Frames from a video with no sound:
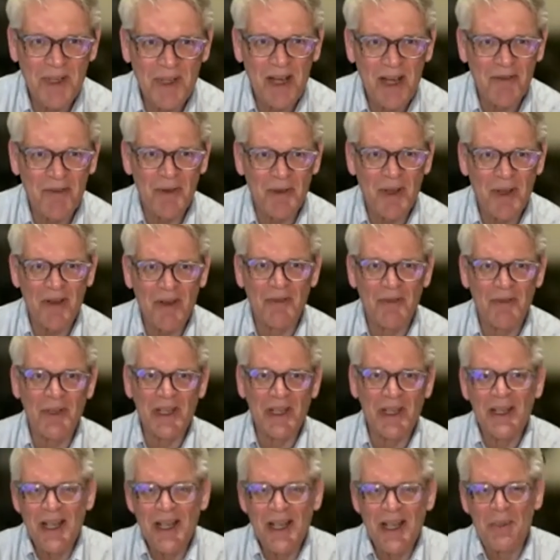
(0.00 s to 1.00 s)

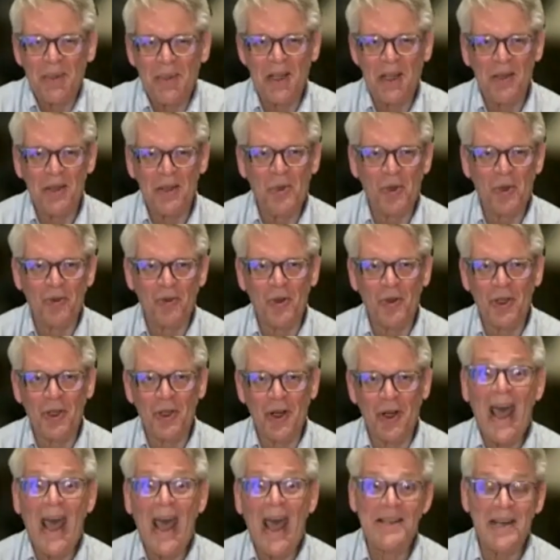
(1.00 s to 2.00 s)
Every company in the portfolio
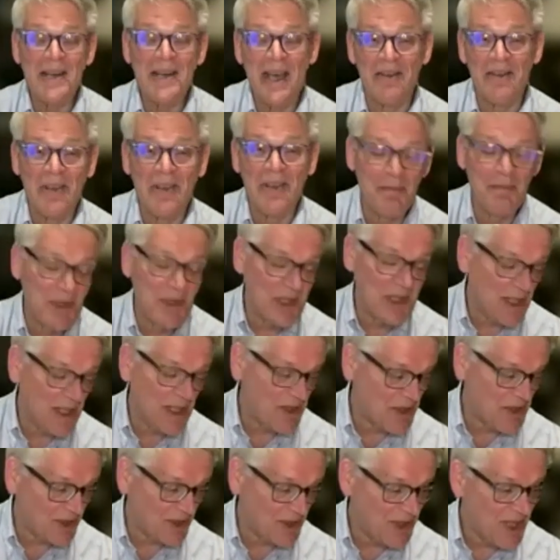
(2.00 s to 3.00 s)
has to have that
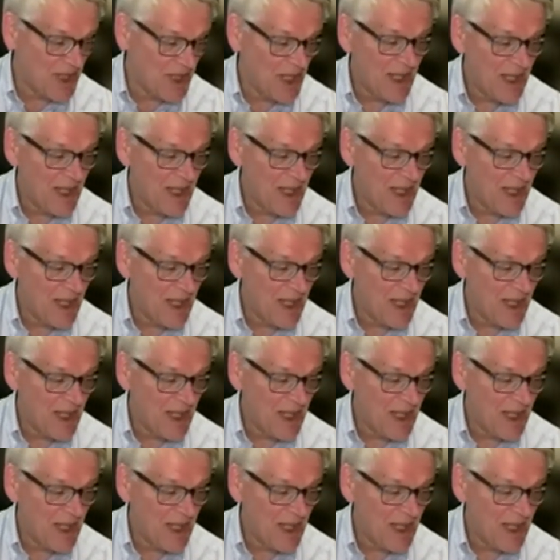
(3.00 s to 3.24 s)
potential.